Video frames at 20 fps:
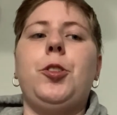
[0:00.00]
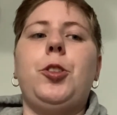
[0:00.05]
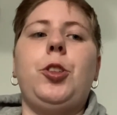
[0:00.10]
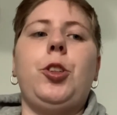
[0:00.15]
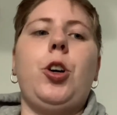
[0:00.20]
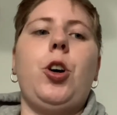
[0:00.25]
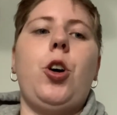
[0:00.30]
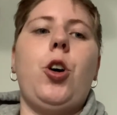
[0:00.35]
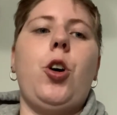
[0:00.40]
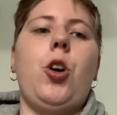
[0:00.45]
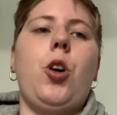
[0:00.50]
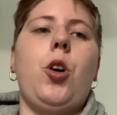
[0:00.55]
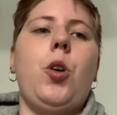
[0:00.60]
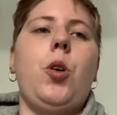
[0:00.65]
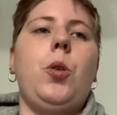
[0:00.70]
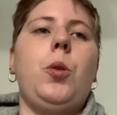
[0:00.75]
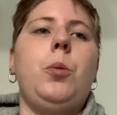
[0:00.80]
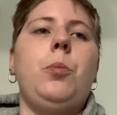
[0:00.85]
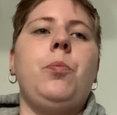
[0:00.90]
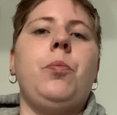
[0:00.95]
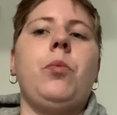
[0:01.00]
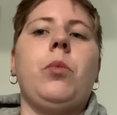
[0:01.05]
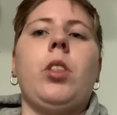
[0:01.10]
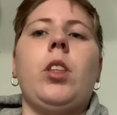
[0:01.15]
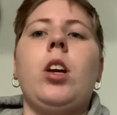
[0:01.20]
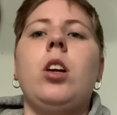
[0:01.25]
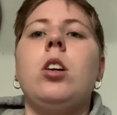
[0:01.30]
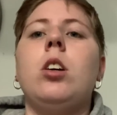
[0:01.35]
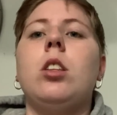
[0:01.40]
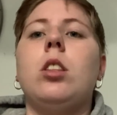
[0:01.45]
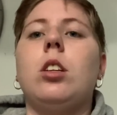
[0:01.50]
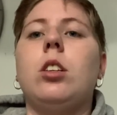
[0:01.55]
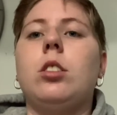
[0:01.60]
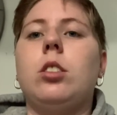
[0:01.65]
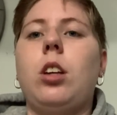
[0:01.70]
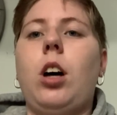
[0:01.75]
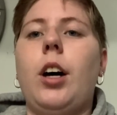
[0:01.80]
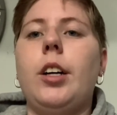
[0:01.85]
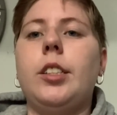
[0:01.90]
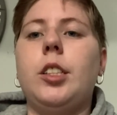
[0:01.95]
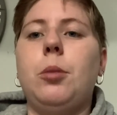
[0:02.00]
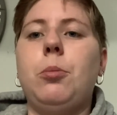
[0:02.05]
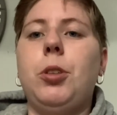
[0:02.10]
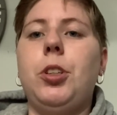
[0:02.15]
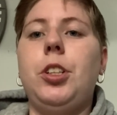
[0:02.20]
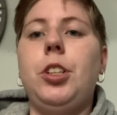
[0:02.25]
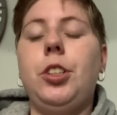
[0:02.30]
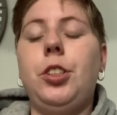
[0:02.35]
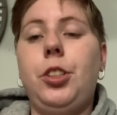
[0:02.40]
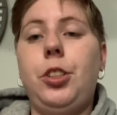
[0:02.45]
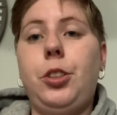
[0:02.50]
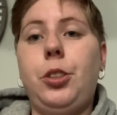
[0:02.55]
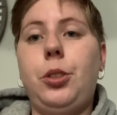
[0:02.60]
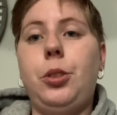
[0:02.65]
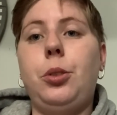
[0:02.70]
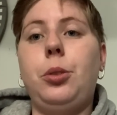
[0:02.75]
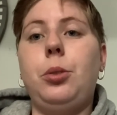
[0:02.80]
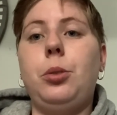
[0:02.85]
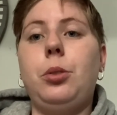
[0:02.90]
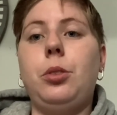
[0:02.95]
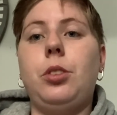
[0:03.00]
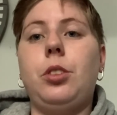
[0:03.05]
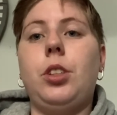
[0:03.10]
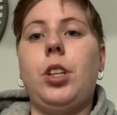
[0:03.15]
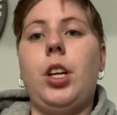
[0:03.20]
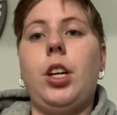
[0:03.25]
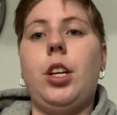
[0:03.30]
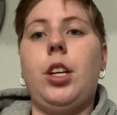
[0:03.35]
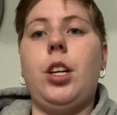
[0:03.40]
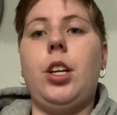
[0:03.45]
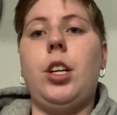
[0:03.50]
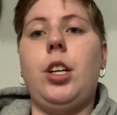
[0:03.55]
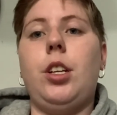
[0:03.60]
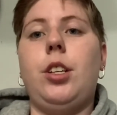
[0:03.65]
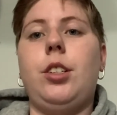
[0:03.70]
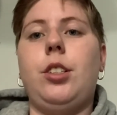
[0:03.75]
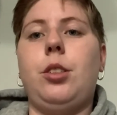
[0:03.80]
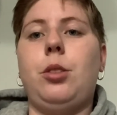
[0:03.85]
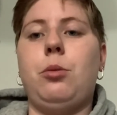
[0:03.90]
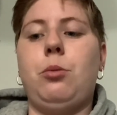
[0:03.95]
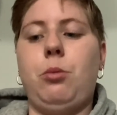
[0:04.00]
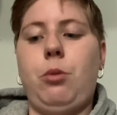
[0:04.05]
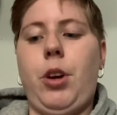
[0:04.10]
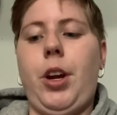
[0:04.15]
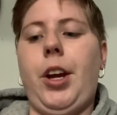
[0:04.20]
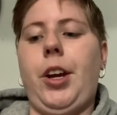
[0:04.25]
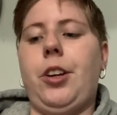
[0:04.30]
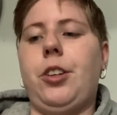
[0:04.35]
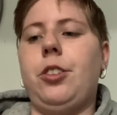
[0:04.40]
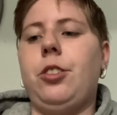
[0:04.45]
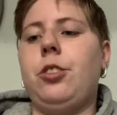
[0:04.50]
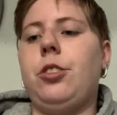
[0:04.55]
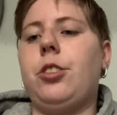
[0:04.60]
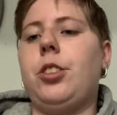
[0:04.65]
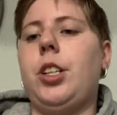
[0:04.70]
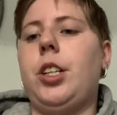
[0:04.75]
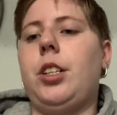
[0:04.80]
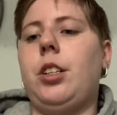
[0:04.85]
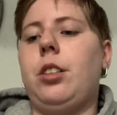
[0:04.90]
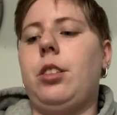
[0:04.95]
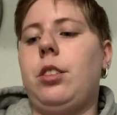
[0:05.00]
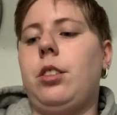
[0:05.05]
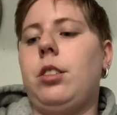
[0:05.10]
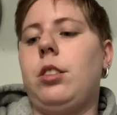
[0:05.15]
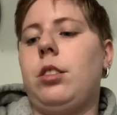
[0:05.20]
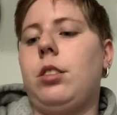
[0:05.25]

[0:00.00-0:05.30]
So the sauce I'm going to choose is ranch, because